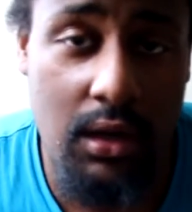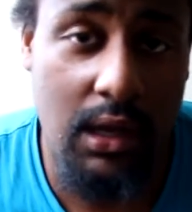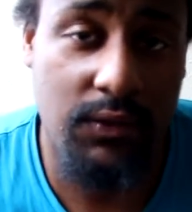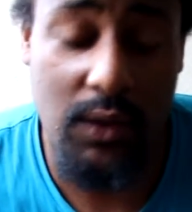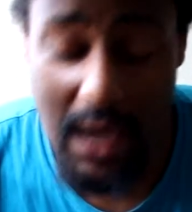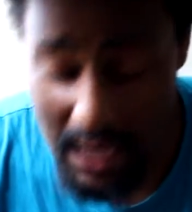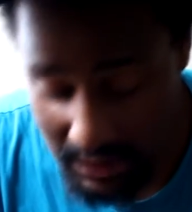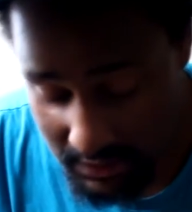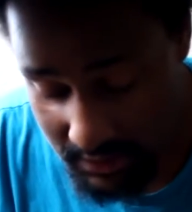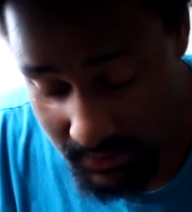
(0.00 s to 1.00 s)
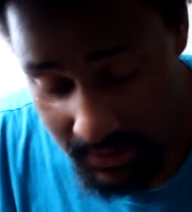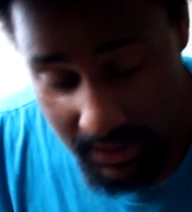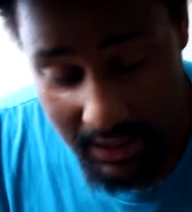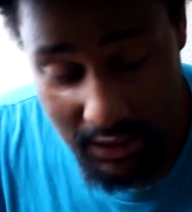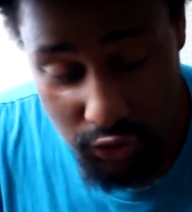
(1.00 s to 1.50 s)
If you guys
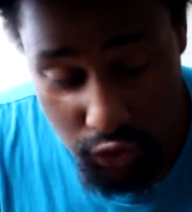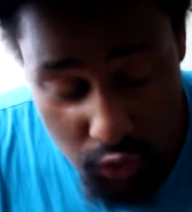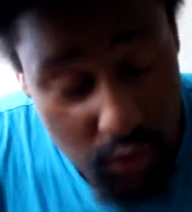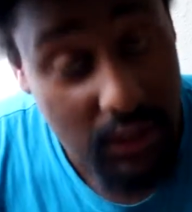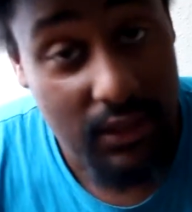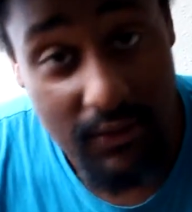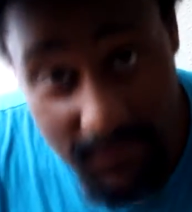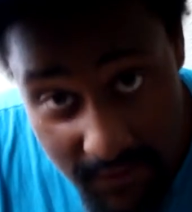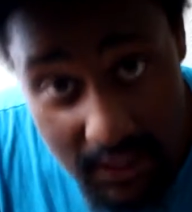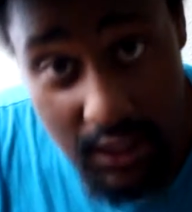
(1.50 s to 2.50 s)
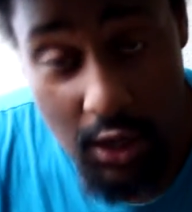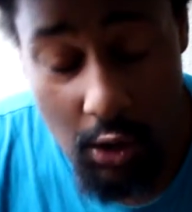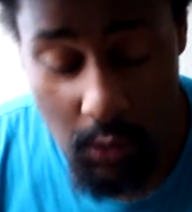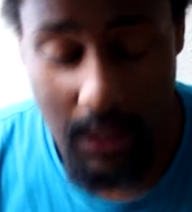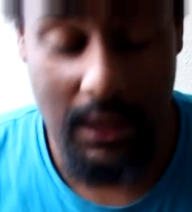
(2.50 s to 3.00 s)
enjoyed the
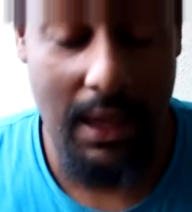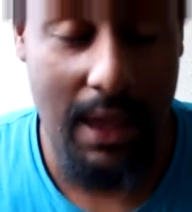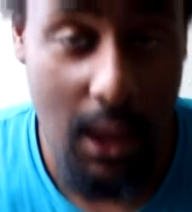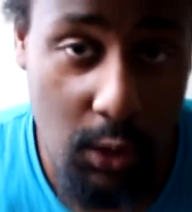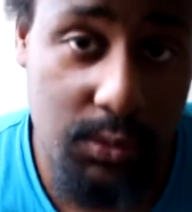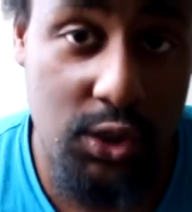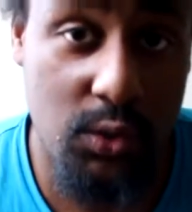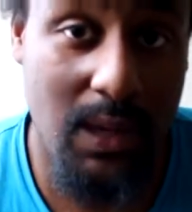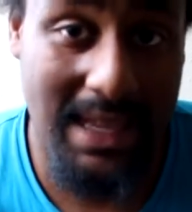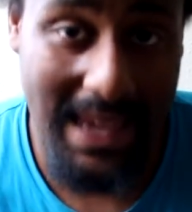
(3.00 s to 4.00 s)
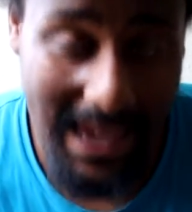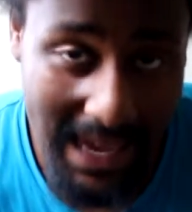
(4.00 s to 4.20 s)
video and it helped you in